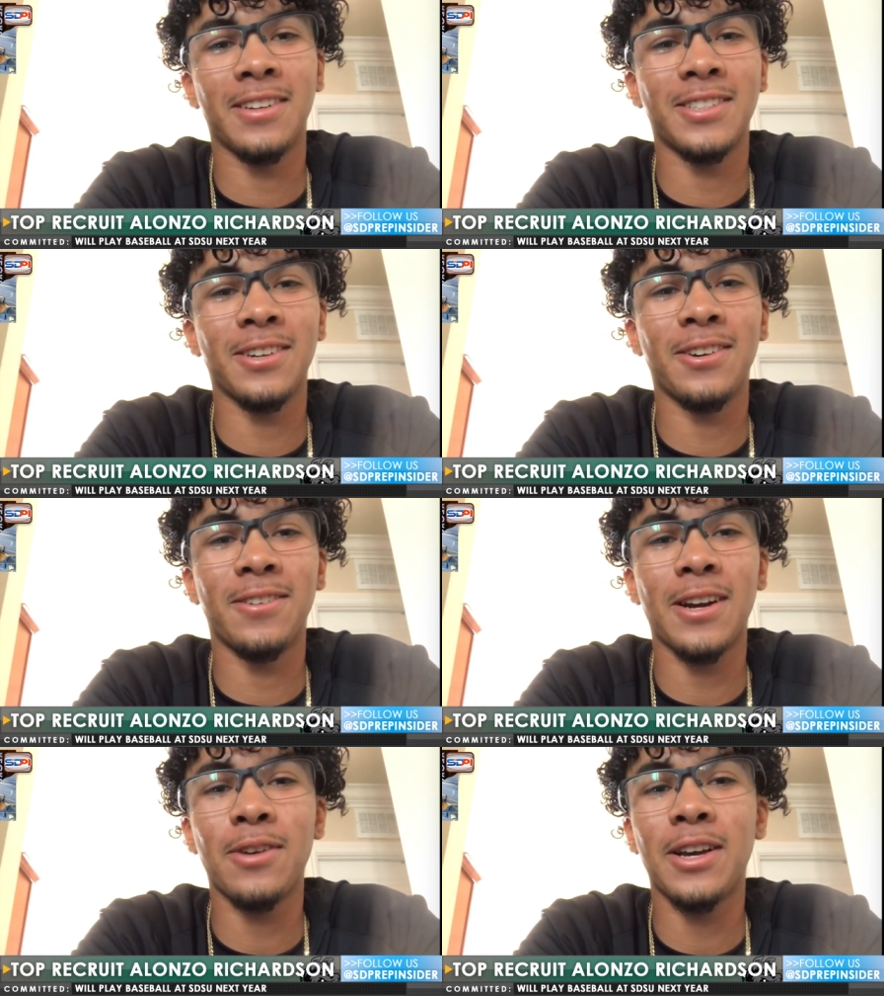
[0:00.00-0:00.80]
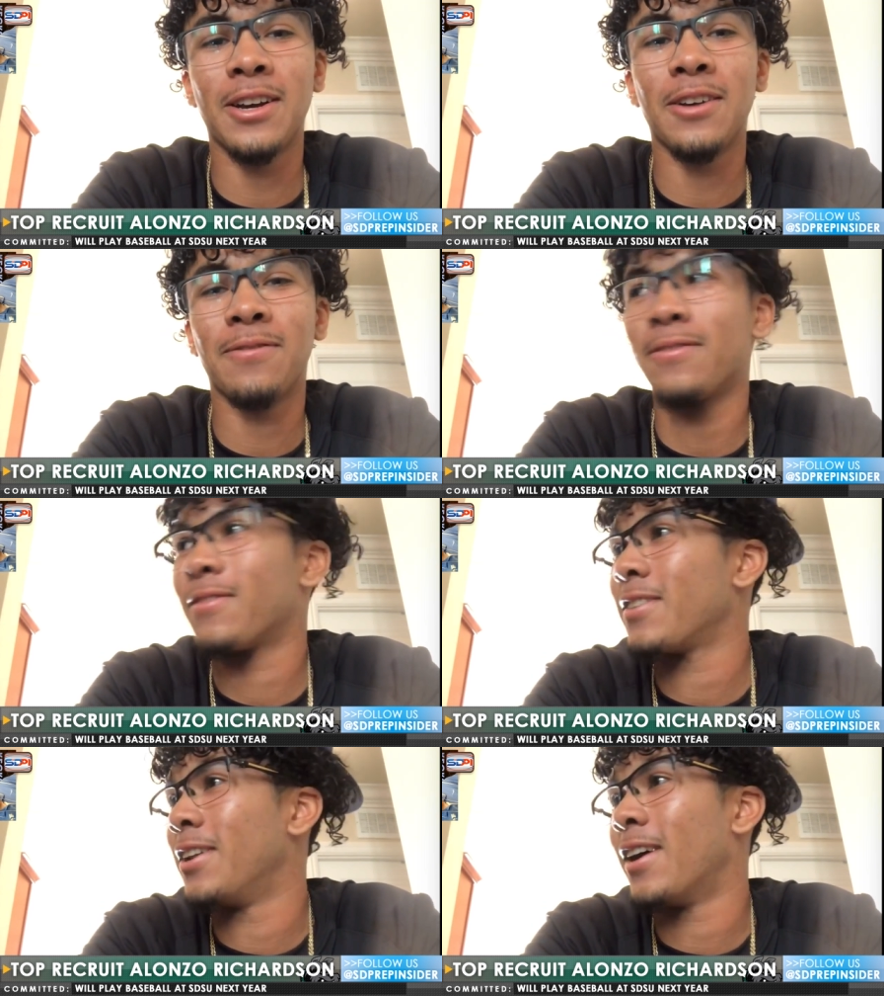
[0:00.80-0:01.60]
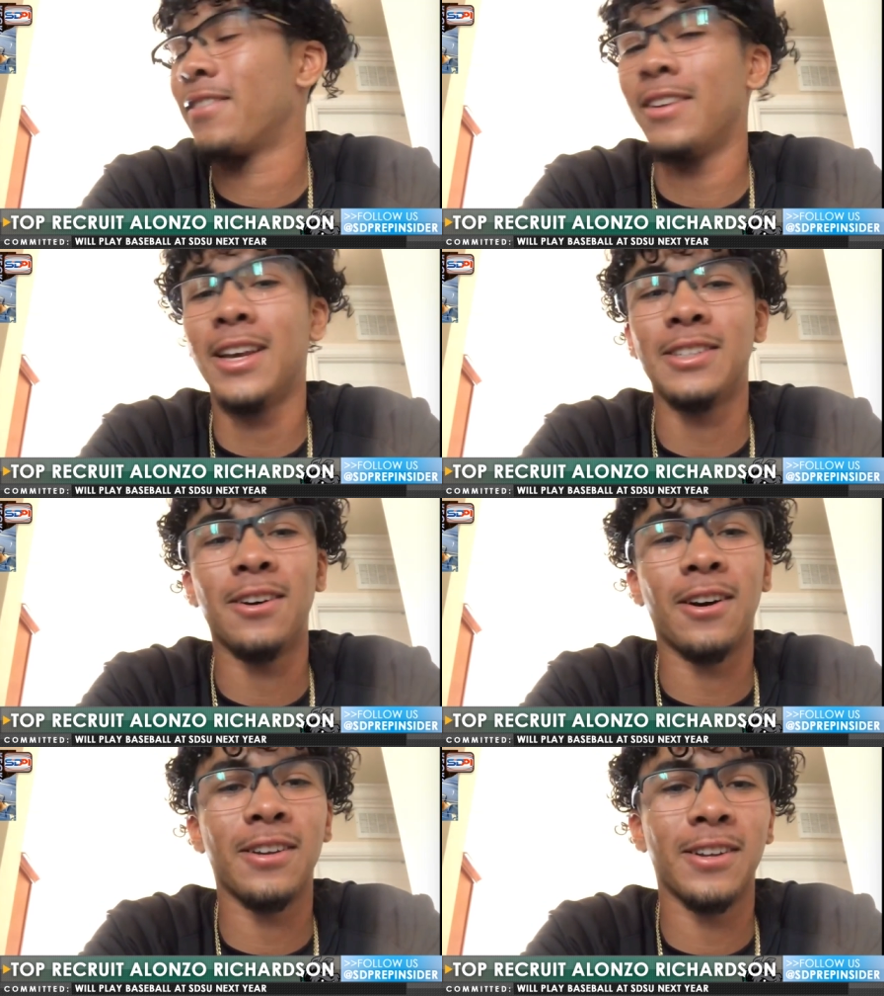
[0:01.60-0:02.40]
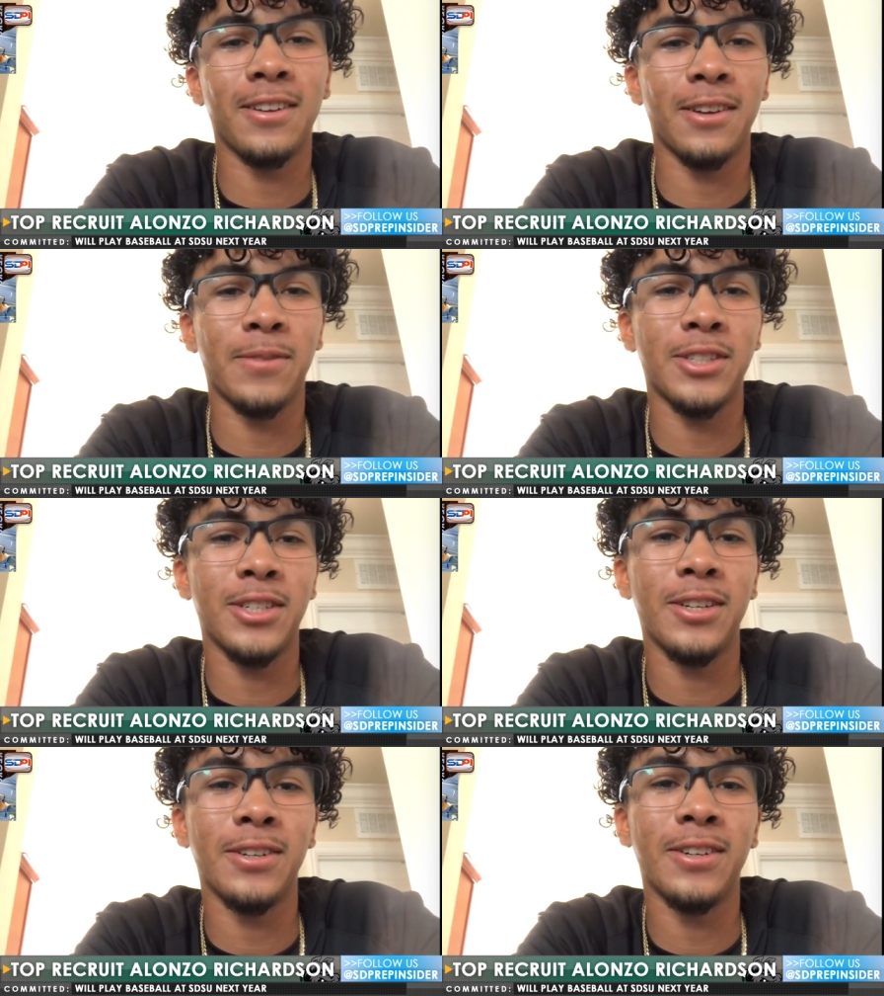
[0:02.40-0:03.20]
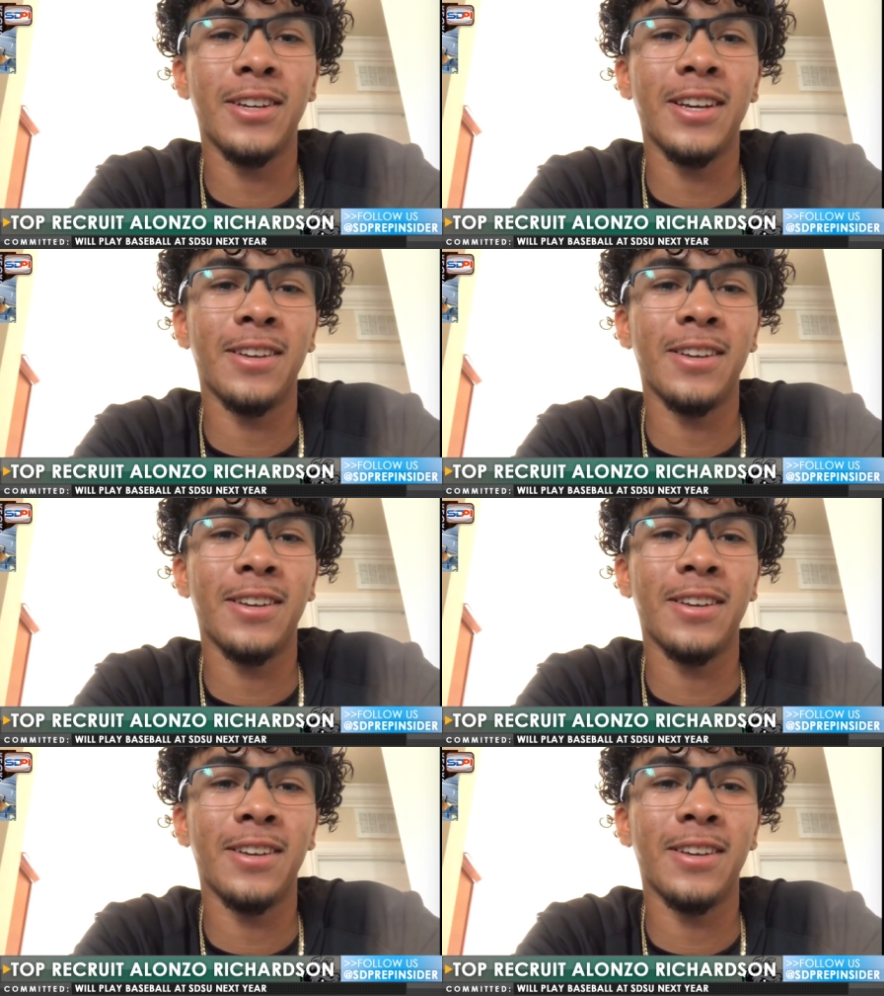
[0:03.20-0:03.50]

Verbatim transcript: So when I wake up, you know, half the day's gone, not much to do.